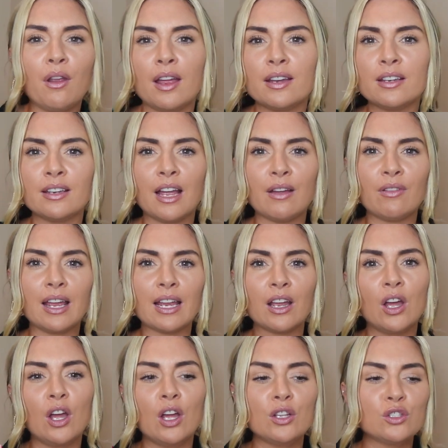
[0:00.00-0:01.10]
I didn't have like
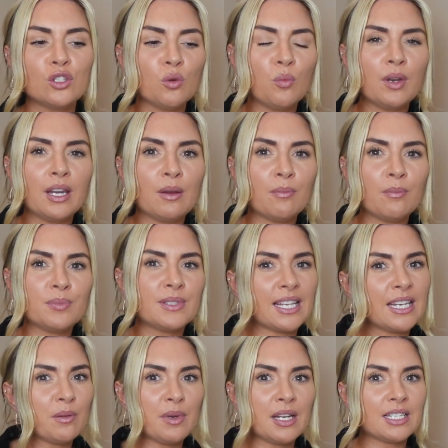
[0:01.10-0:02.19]
somebody
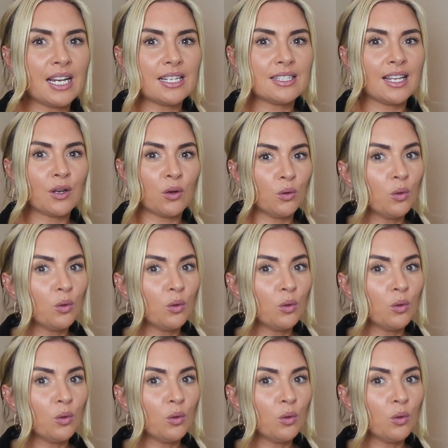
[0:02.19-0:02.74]
sending me a text like,